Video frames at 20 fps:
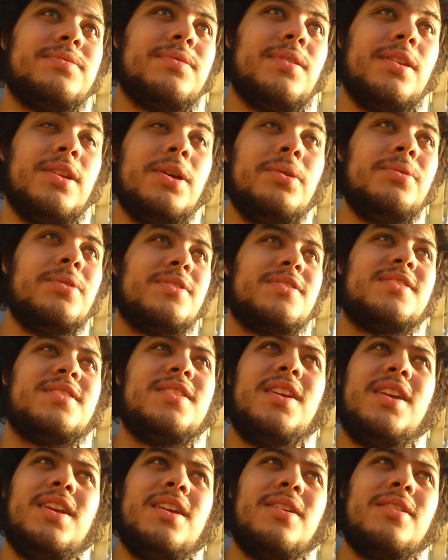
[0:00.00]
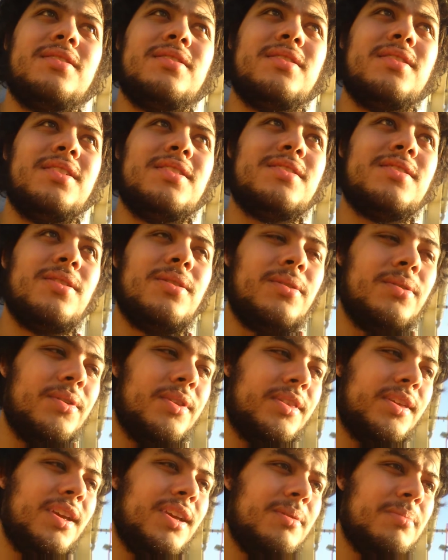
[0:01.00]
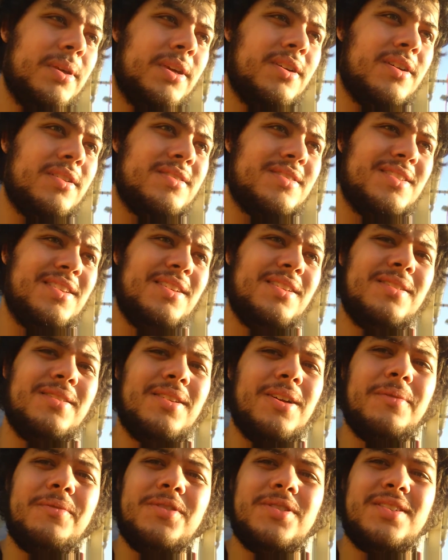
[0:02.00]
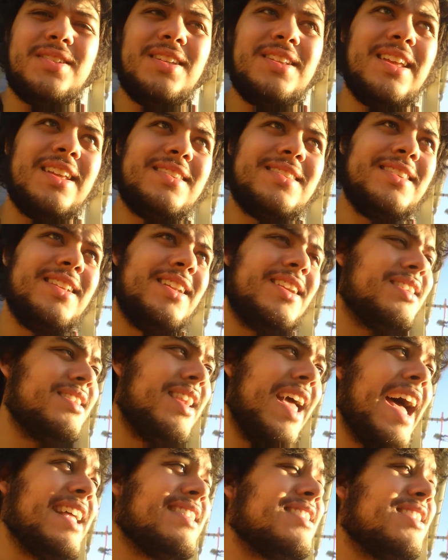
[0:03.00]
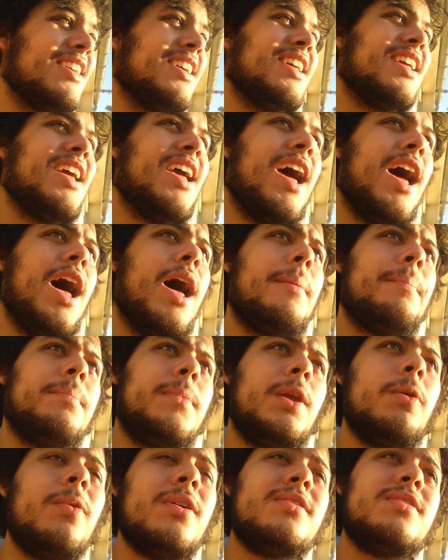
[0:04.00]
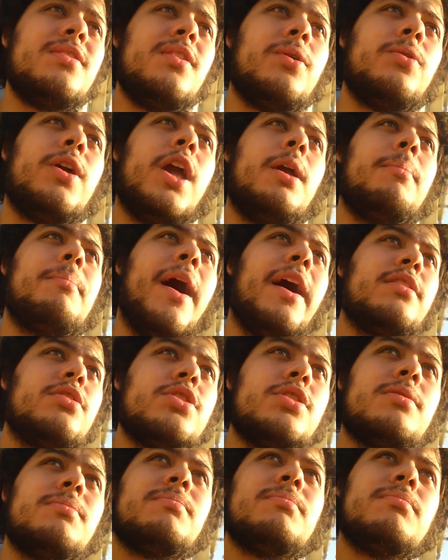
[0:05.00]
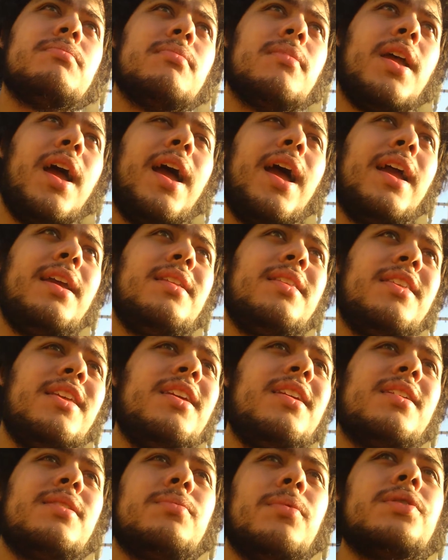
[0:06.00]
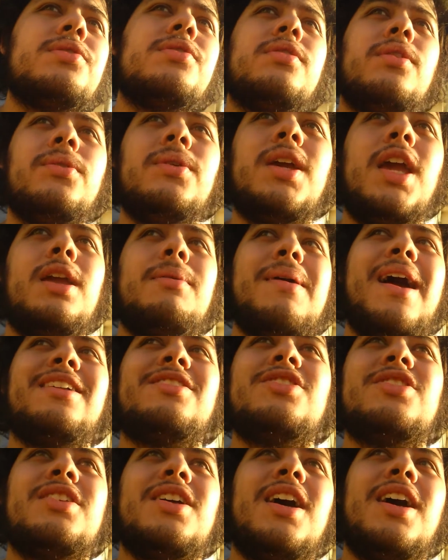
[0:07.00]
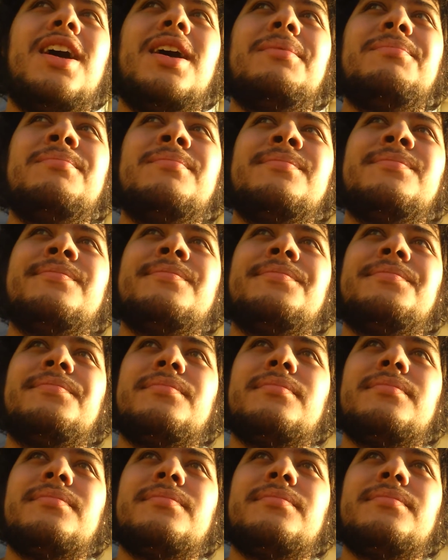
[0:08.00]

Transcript: lunacy on this whole thing because obviously that needed that. Um, it was an okay match. I think it was an okay match. Um,